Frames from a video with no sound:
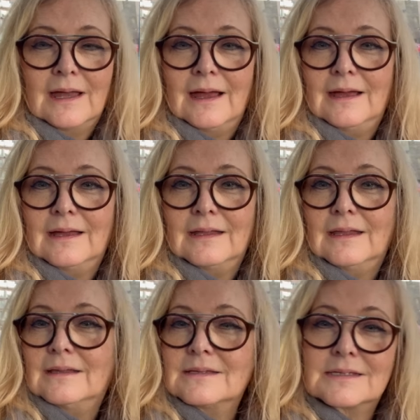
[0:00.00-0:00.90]

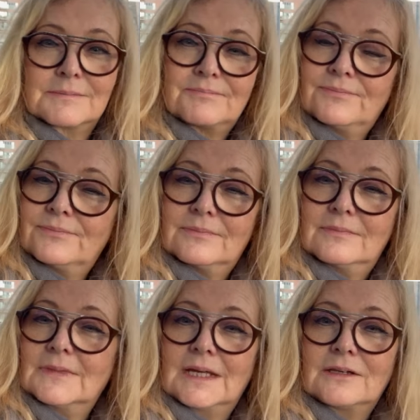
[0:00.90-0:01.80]
and
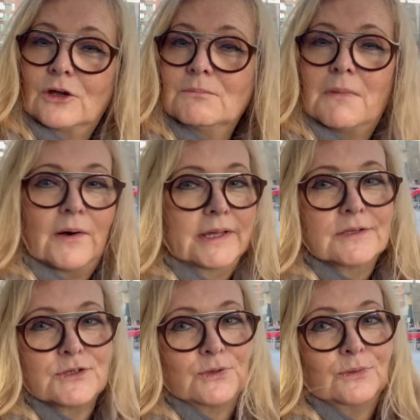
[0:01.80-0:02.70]
they don't
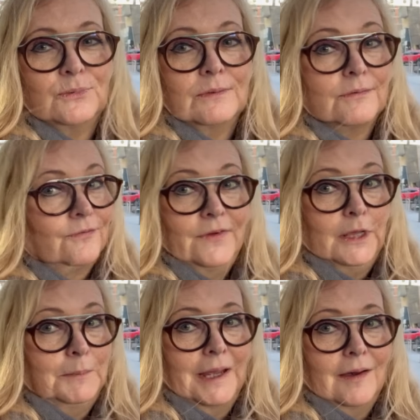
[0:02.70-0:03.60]
mind you
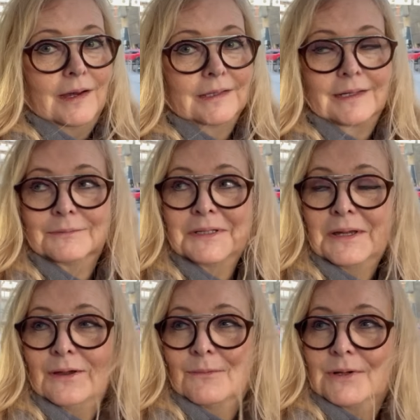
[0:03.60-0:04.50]
filming either,
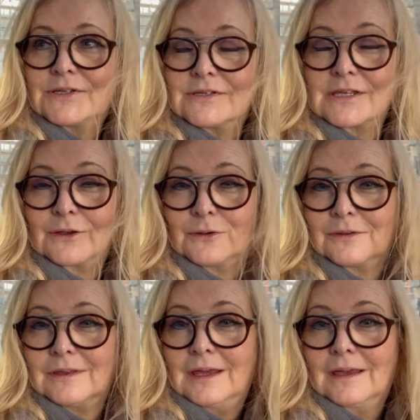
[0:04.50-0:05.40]
which is a good
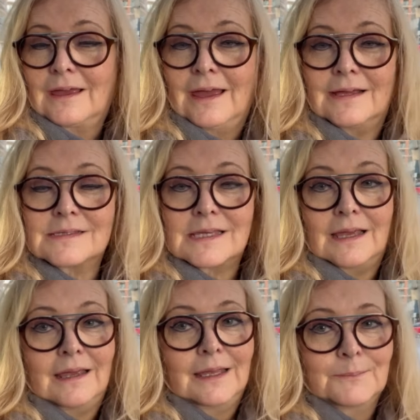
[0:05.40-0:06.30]
thing as
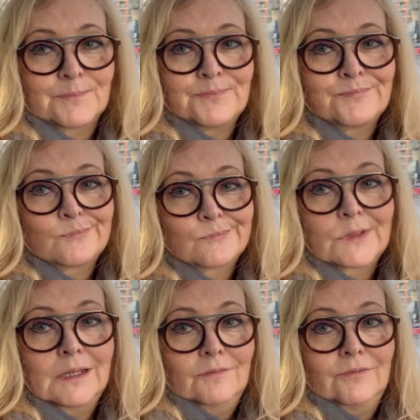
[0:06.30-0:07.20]
a
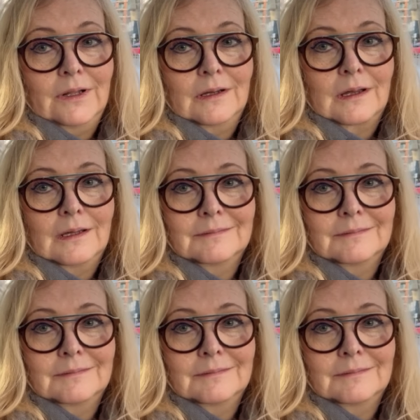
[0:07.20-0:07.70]
vlogger.